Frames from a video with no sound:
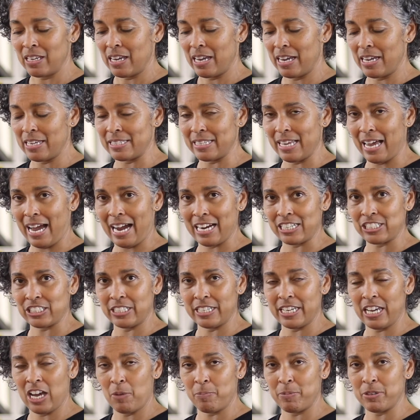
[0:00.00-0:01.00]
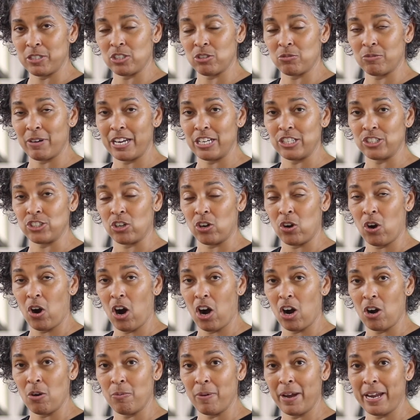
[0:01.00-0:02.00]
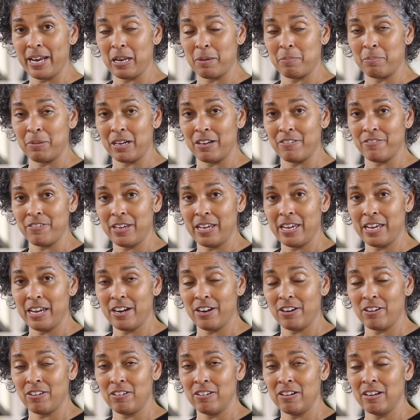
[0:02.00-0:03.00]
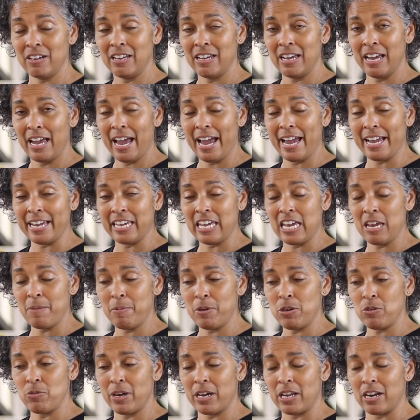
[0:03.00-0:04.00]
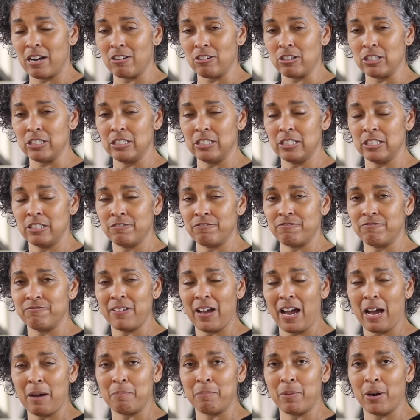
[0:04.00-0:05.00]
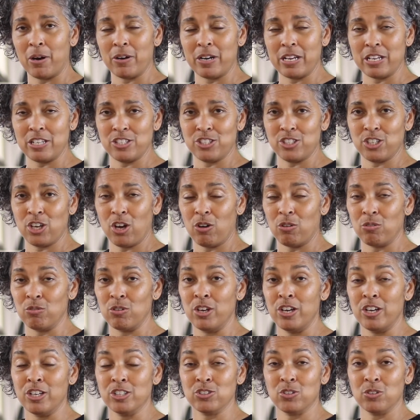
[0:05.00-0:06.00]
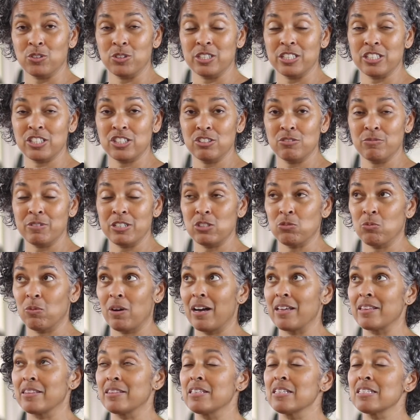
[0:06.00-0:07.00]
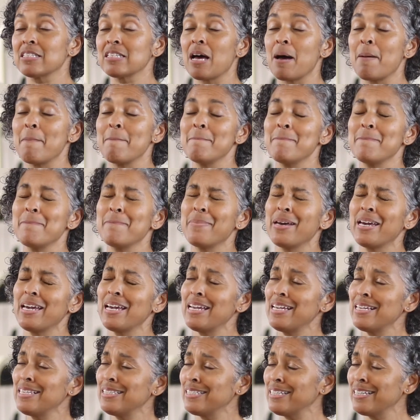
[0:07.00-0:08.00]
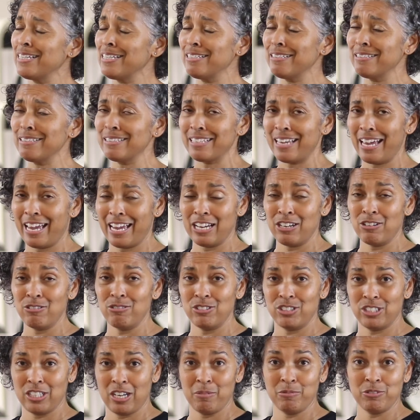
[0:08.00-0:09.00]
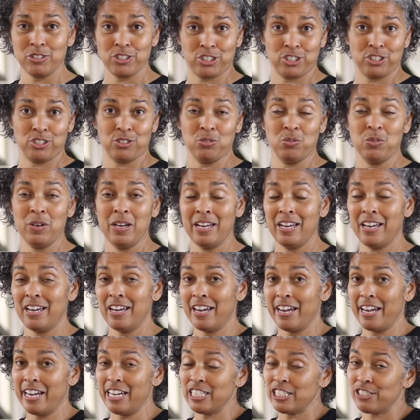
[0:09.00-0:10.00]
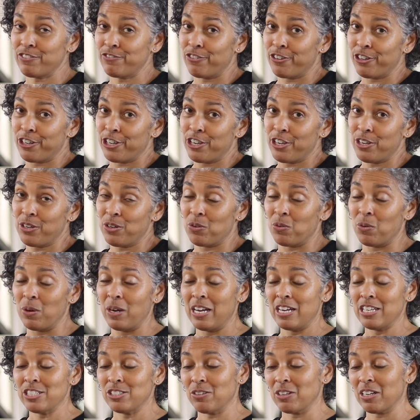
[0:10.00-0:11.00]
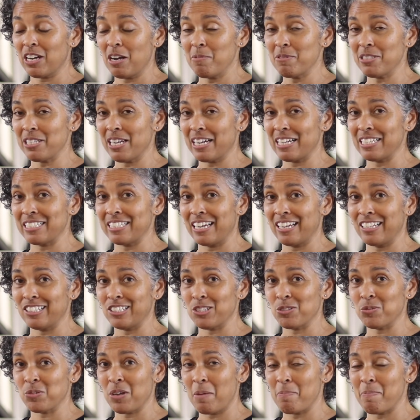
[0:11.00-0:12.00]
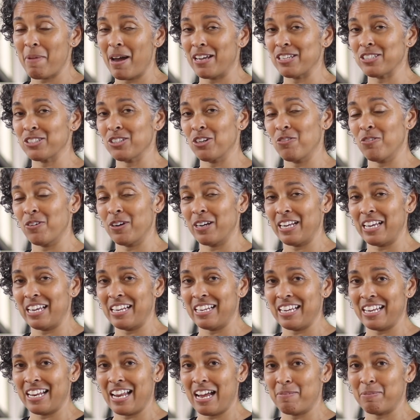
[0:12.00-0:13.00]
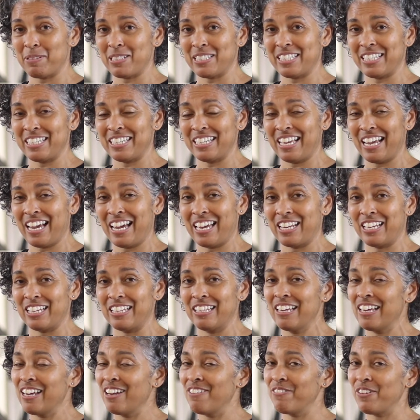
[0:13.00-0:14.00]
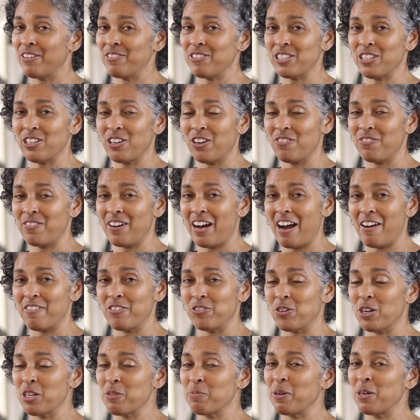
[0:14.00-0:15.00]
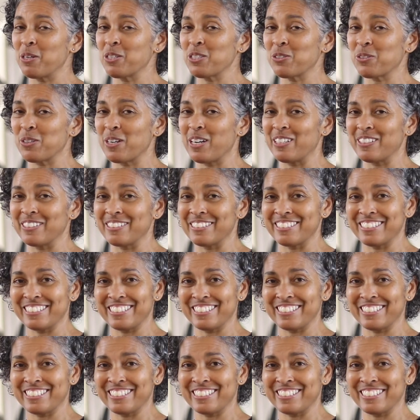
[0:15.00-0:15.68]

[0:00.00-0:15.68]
It's actually helping to raise your heart rate above here and keeping you in a good fat burning zone. So this is the reason why this amazing Kangoo Jump shoe is for you. So come check us out at the SweattBouNce over at Indianapolis, Indiana, 1505 North Post Road.